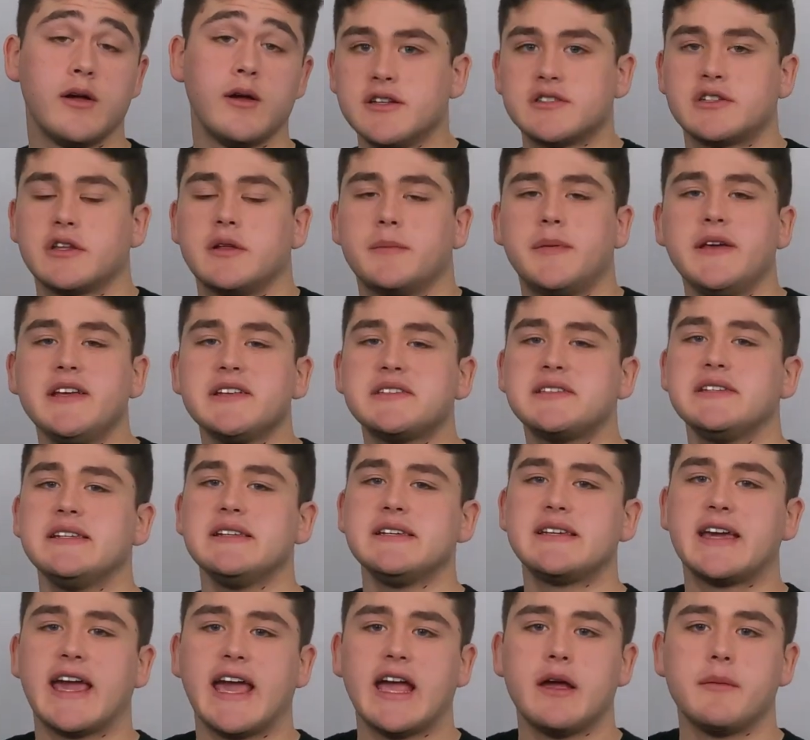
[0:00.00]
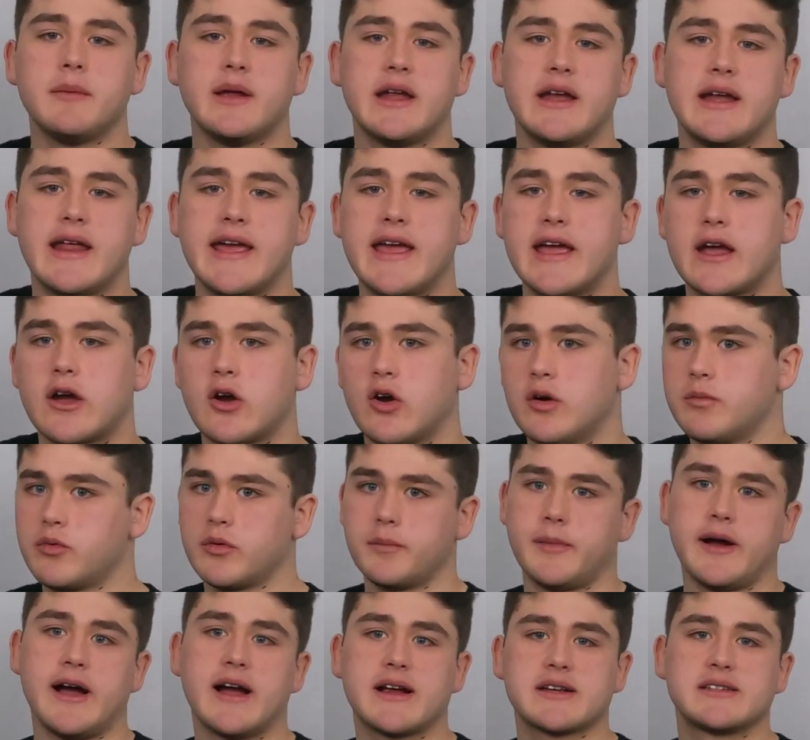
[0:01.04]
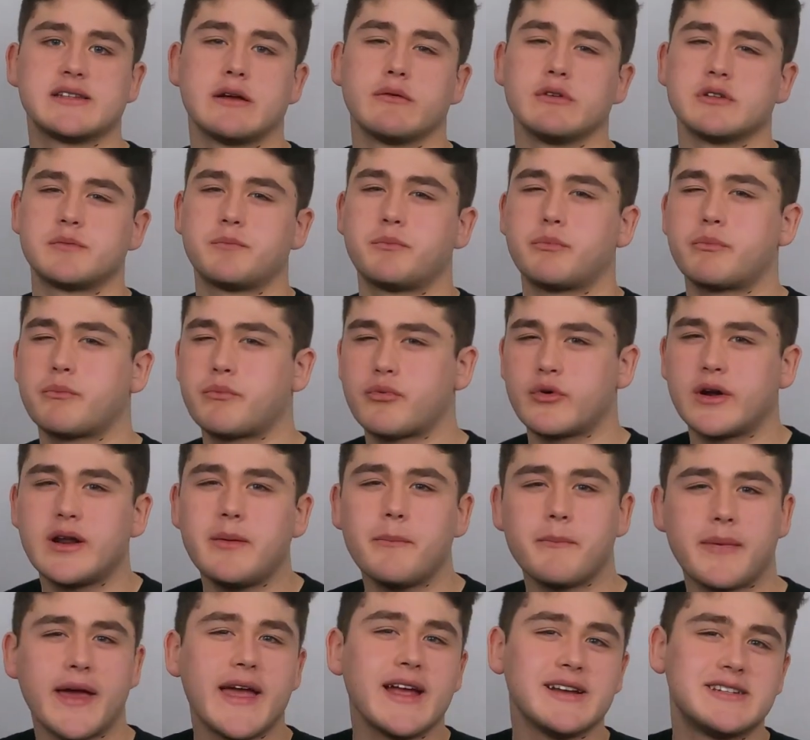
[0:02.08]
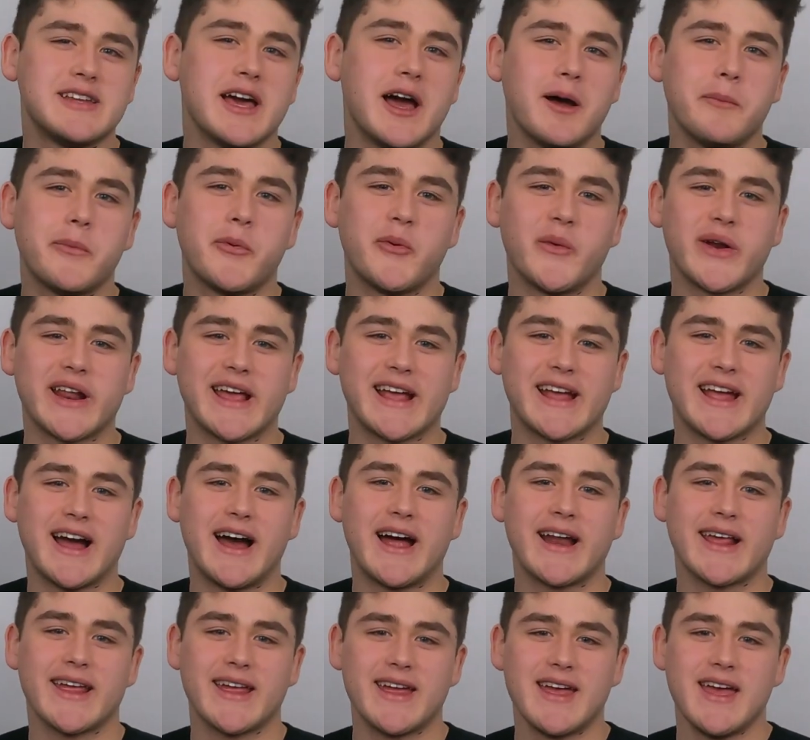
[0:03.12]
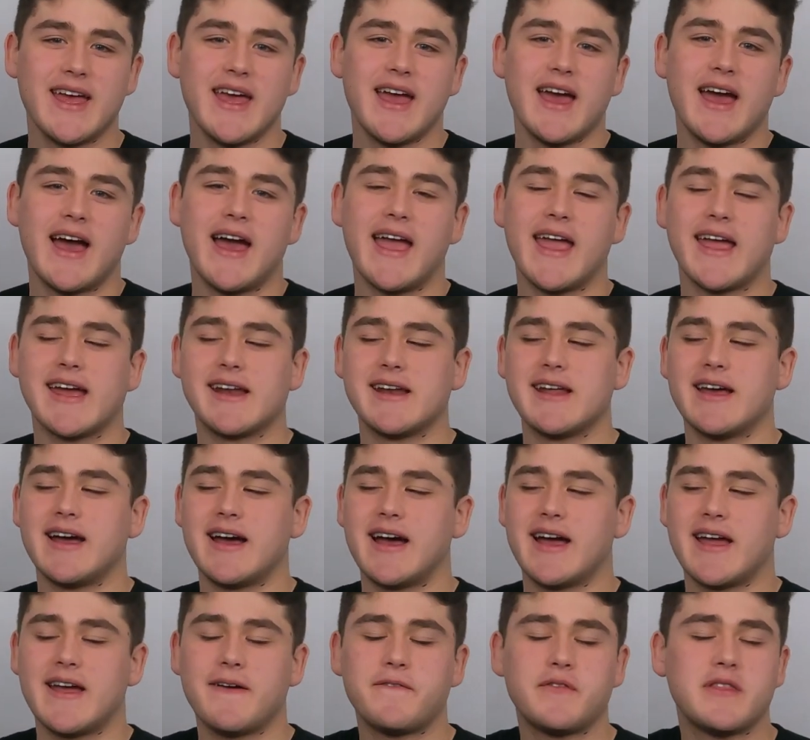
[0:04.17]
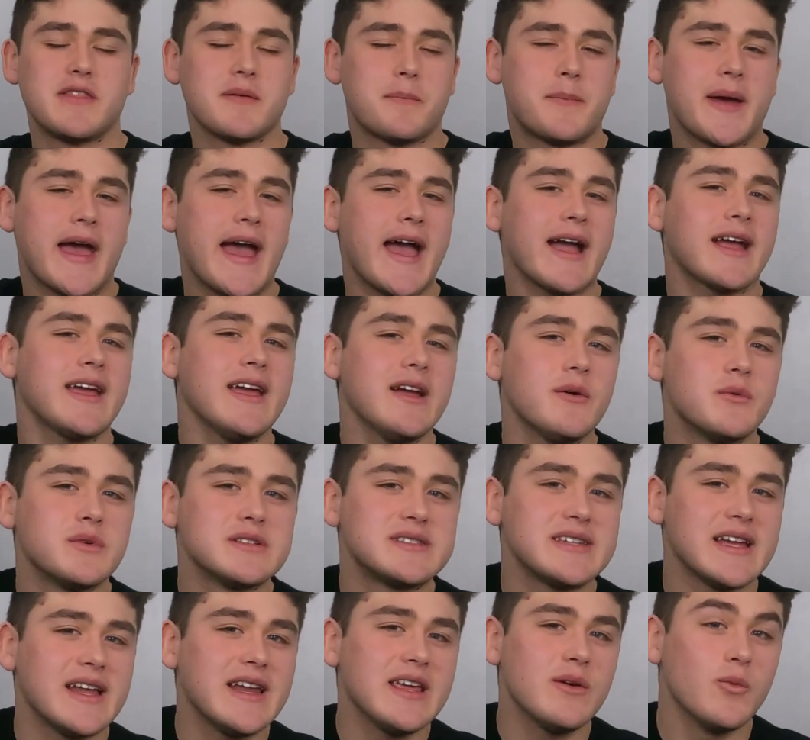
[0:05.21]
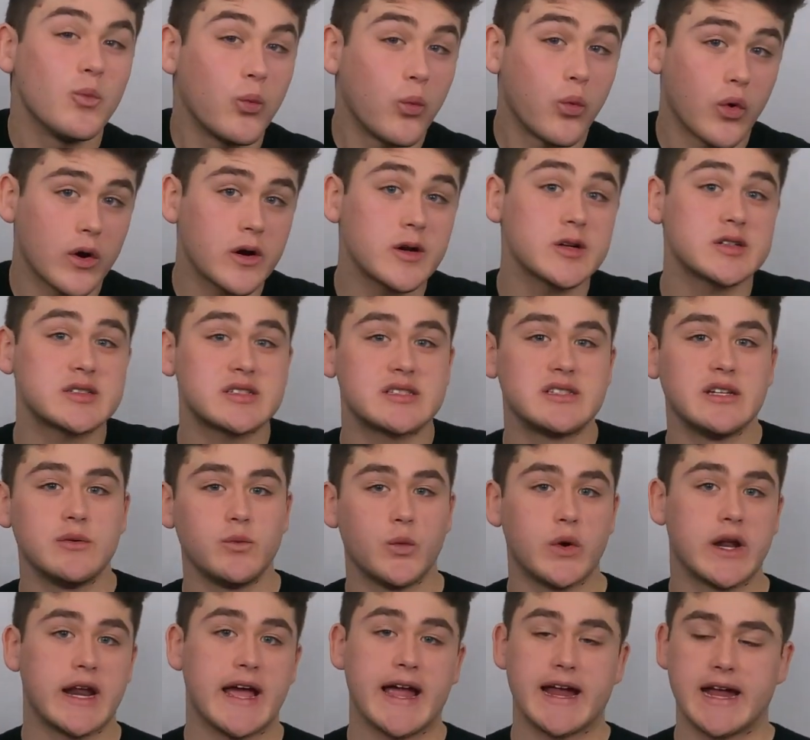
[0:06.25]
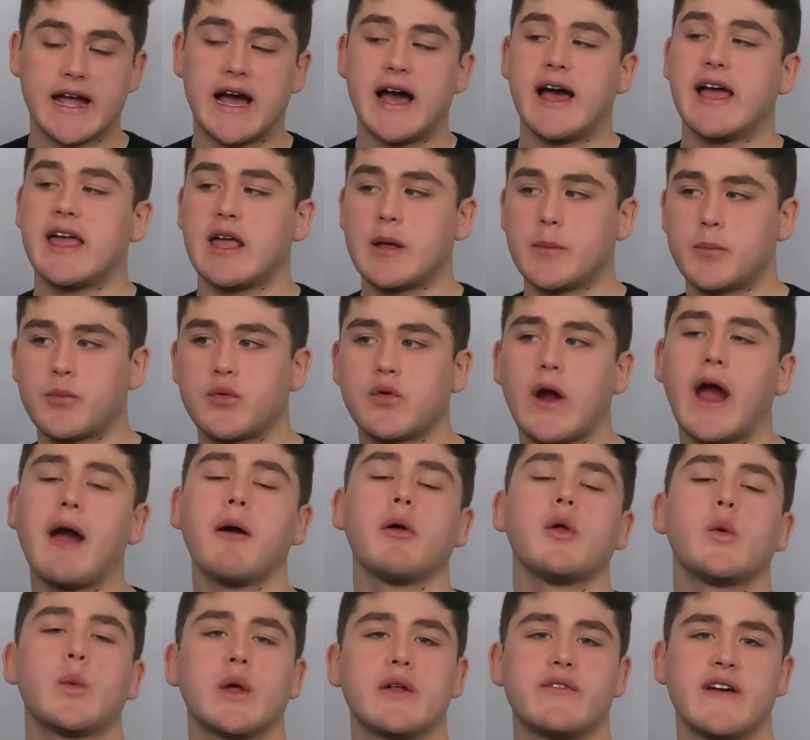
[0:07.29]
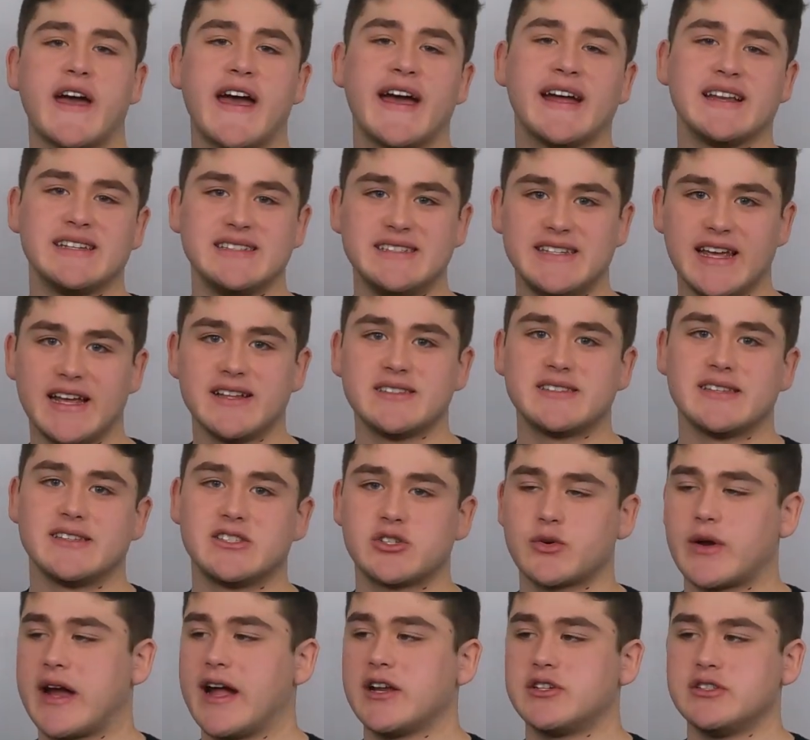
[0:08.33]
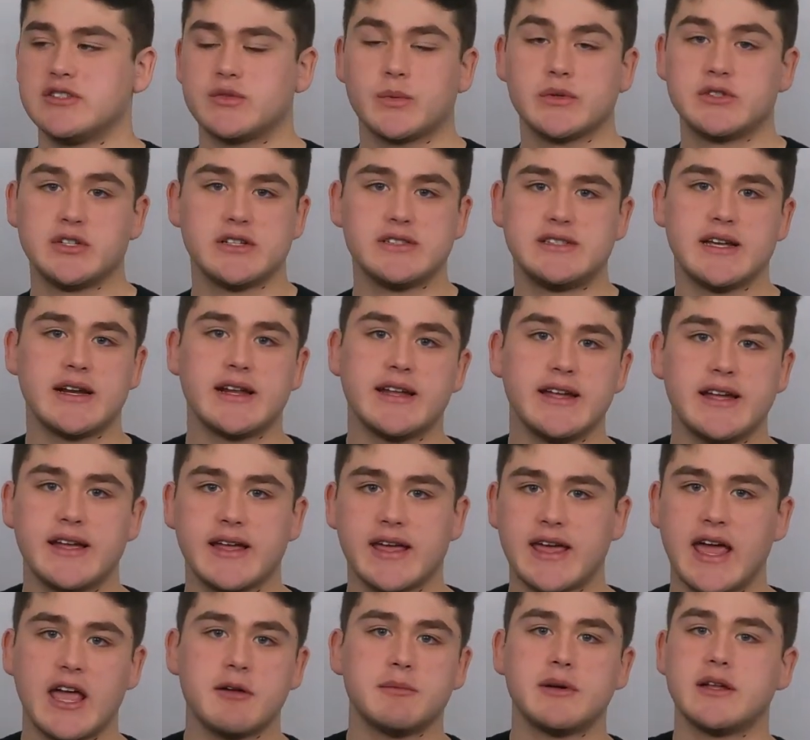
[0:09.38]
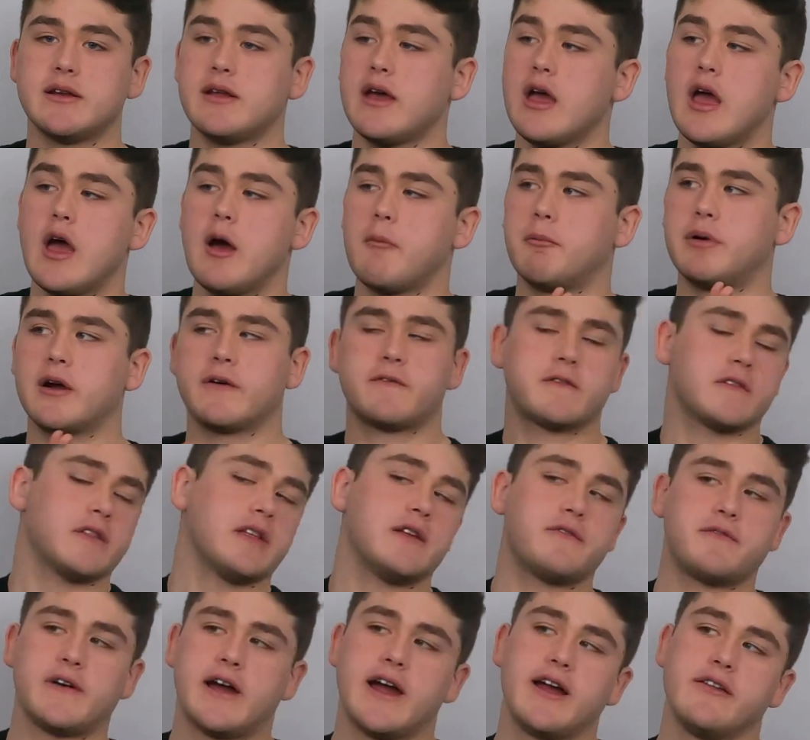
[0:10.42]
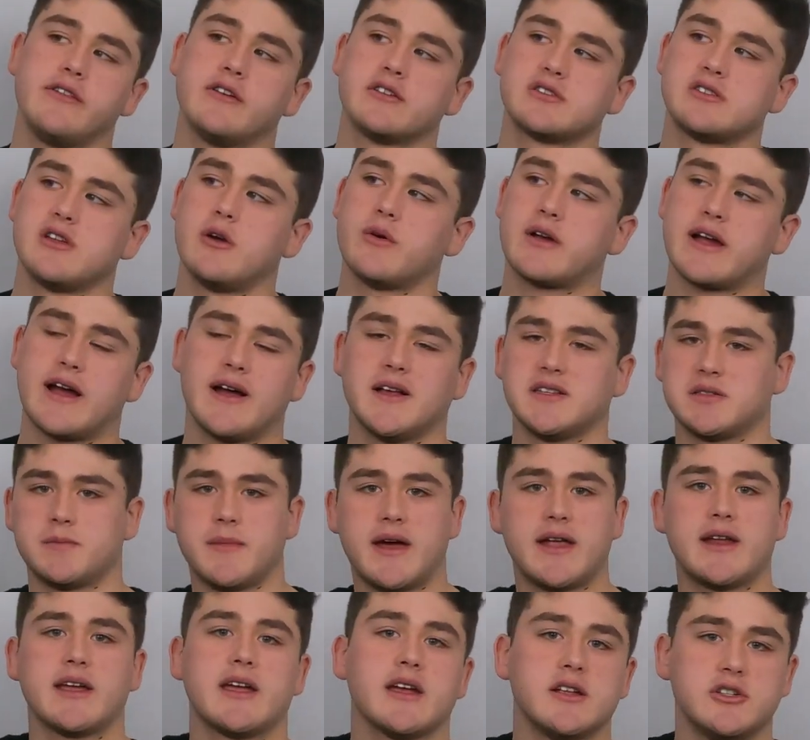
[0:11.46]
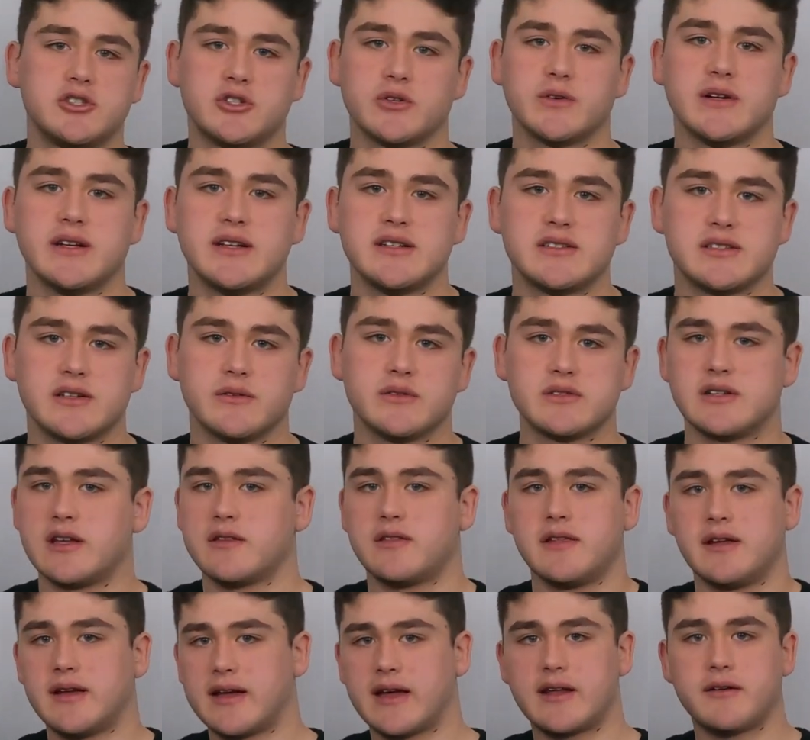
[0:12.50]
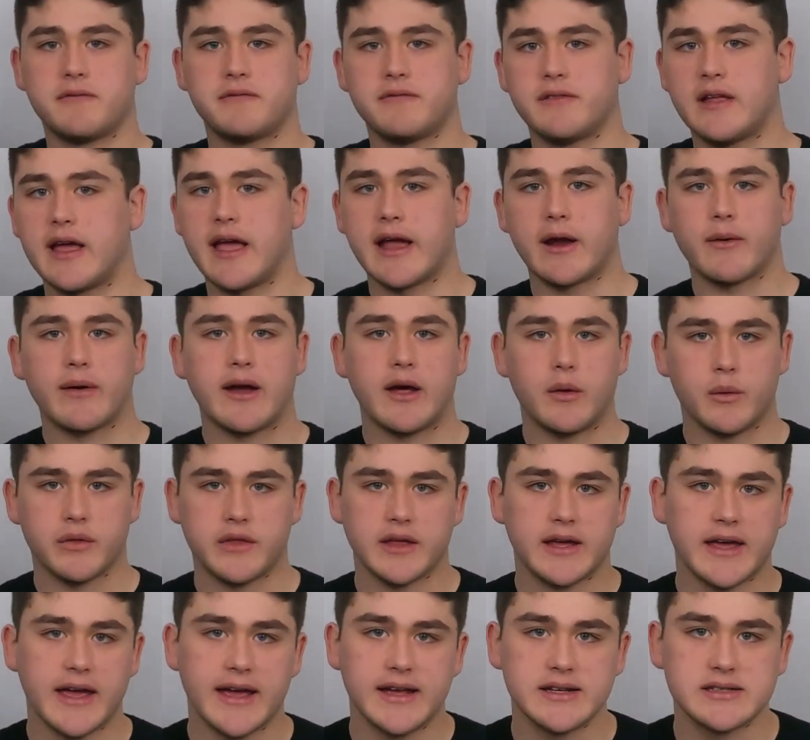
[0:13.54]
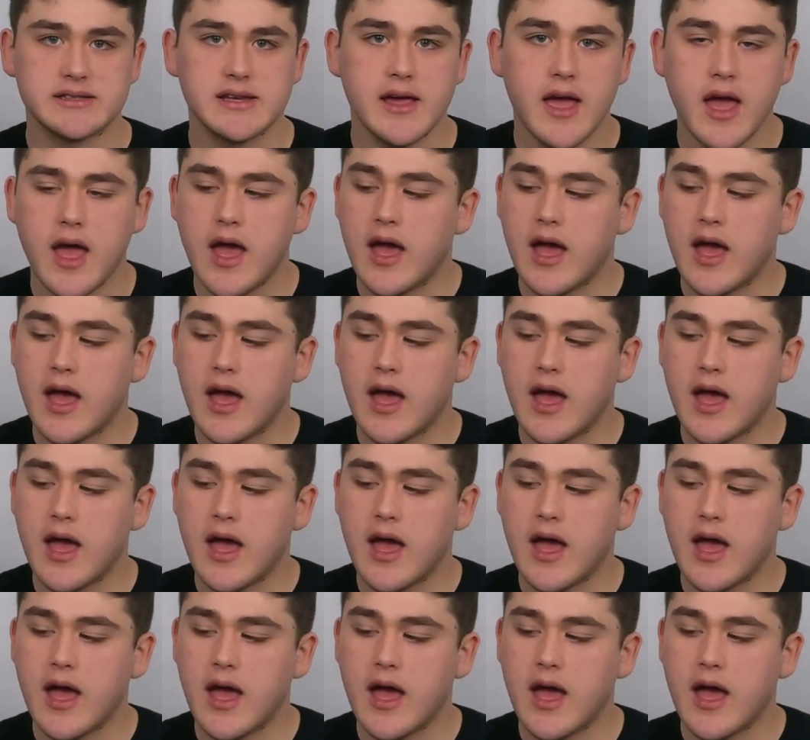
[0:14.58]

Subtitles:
So the PC came in a cardboard box that was pretty banged up when I got it, and if the packing was any worse than when I got it, probably would have had dents and scratches, which it didn't. It came in perfectly fine. There's no cosmetic injuries. There was nothing kind of flying around with the case.